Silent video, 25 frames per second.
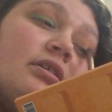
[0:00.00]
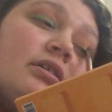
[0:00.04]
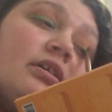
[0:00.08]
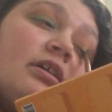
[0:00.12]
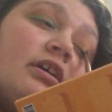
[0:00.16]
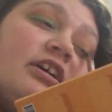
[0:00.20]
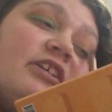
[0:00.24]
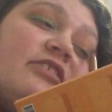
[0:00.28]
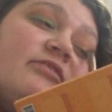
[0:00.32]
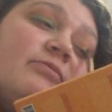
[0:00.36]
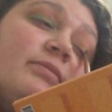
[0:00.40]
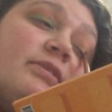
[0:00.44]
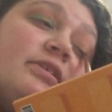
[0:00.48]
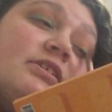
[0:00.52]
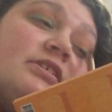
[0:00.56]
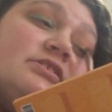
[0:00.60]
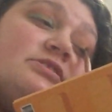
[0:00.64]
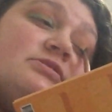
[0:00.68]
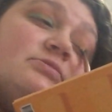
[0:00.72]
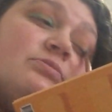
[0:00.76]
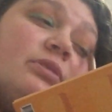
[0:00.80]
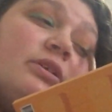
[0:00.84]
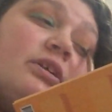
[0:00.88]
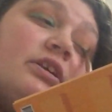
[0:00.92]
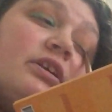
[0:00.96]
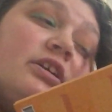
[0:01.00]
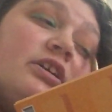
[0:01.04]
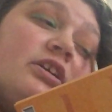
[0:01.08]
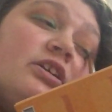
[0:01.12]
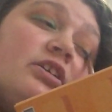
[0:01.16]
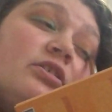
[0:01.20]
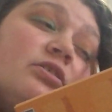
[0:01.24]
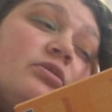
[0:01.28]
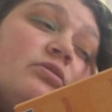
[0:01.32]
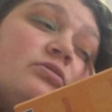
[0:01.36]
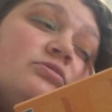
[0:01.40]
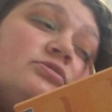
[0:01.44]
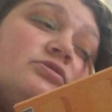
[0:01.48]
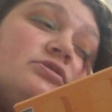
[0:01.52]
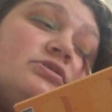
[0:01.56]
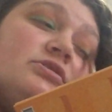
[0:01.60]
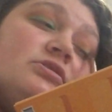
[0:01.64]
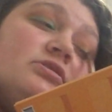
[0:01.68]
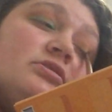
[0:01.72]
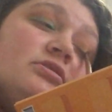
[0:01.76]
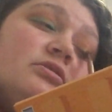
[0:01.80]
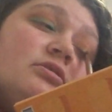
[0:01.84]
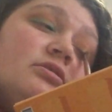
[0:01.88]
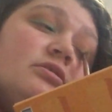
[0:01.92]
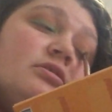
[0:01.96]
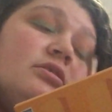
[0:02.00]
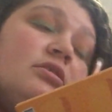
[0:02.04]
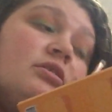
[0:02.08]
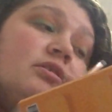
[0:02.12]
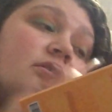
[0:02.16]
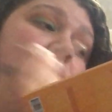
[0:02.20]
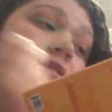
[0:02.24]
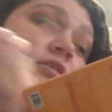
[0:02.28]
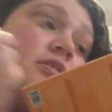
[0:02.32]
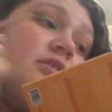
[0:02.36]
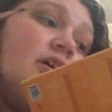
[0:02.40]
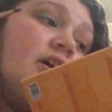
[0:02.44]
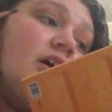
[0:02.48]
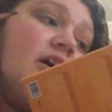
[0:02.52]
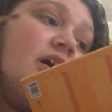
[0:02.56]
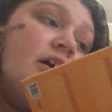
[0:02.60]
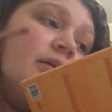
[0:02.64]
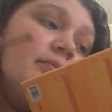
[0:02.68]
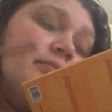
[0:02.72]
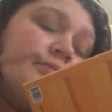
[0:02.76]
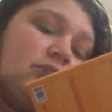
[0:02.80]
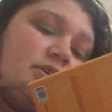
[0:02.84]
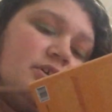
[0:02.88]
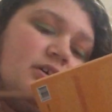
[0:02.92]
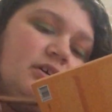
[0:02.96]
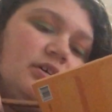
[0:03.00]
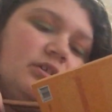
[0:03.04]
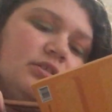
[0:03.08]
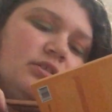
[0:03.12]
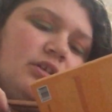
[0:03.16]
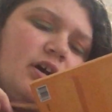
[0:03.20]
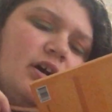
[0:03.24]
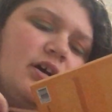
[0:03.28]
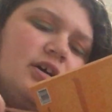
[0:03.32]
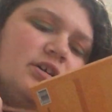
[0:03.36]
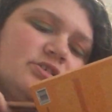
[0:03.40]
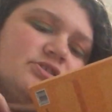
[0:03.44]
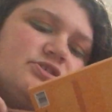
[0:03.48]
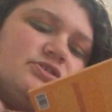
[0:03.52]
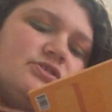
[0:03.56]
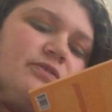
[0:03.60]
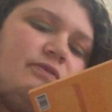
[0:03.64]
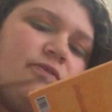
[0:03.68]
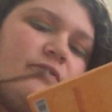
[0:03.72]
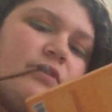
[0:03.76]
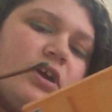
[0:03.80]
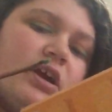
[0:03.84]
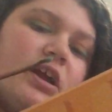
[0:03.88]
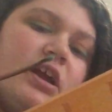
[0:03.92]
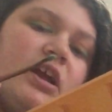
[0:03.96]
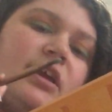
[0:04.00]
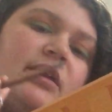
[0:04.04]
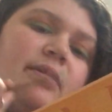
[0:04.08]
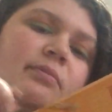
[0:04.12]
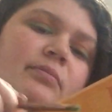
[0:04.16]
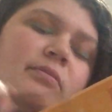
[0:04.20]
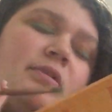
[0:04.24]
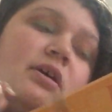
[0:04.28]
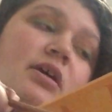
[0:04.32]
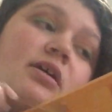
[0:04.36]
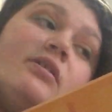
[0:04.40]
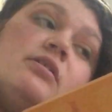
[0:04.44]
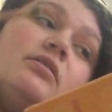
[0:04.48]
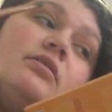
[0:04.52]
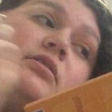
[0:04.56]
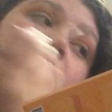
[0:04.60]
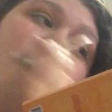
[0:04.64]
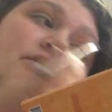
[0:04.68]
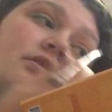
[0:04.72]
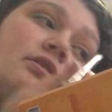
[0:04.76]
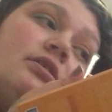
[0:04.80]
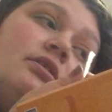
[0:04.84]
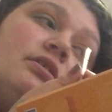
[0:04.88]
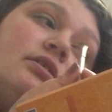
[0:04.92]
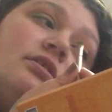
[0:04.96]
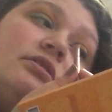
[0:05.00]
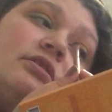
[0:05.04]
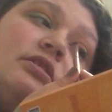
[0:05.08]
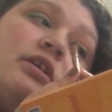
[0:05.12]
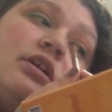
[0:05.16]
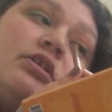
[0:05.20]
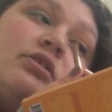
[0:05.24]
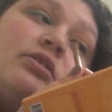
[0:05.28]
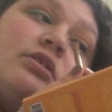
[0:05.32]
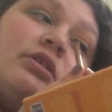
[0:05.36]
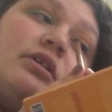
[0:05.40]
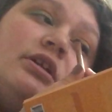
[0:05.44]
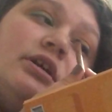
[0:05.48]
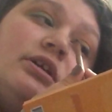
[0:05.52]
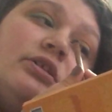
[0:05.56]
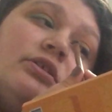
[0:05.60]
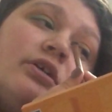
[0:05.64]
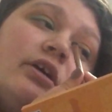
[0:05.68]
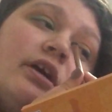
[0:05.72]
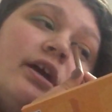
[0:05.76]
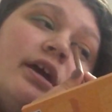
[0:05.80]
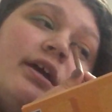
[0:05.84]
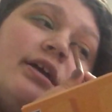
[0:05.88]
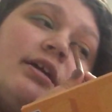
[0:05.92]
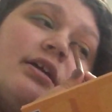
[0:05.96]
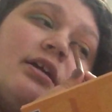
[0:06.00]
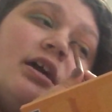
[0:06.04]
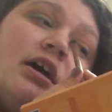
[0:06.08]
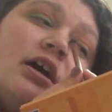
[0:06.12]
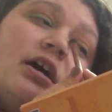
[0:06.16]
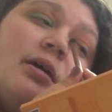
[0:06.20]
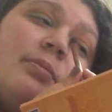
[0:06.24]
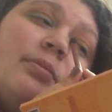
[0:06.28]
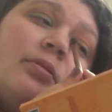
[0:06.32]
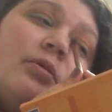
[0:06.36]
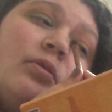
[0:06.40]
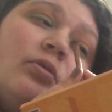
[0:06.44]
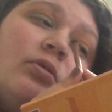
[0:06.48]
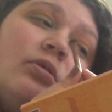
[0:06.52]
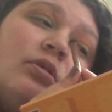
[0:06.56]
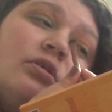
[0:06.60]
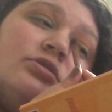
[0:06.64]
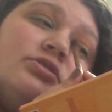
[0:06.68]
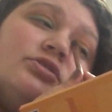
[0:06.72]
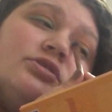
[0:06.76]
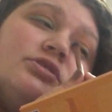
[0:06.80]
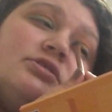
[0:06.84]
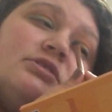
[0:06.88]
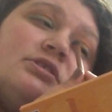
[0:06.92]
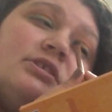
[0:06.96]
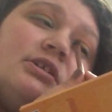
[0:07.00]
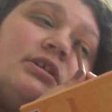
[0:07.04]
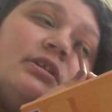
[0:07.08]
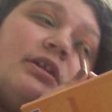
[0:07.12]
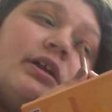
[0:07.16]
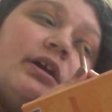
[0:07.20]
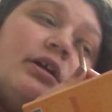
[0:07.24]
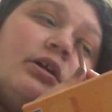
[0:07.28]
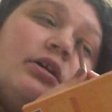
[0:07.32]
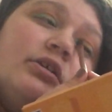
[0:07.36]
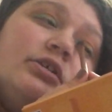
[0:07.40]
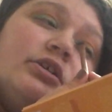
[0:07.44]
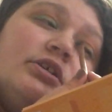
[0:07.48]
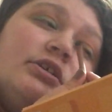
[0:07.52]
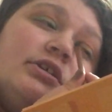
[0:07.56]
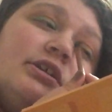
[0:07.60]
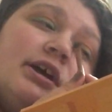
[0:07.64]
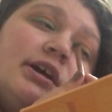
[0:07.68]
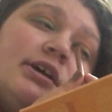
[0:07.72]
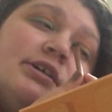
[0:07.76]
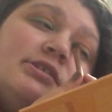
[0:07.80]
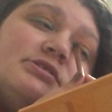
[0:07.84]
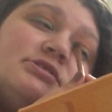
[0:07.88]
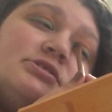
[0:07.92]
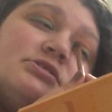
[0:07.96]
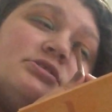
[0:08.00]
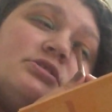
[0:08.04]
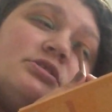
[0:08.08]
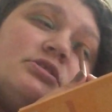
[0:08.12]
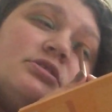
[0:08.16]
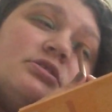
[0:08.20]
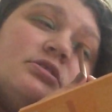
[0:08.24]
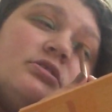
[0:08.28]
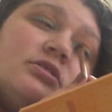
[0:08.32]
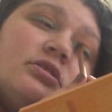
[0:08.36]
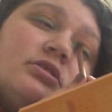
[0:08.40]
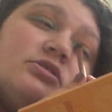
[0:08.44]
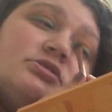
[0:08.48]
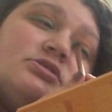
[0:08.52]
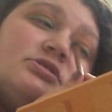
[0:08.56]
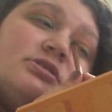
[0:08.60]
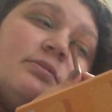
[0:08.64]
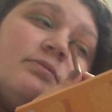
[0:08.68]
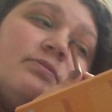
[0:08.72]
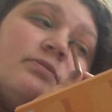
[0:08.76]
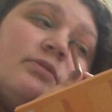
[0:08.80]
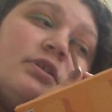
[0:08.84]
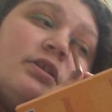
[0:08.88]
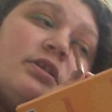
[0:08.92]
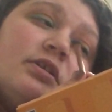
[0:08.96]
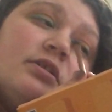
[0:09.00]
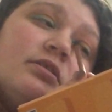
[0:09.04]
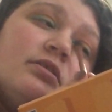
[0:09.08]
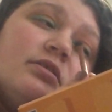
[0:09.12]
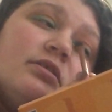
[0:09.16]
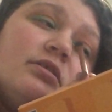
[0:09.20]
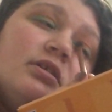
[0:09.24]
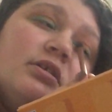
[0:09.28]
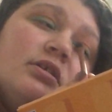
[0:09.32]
gave me this really cute collage frame that you can either hang up or just sit like on your desk or something.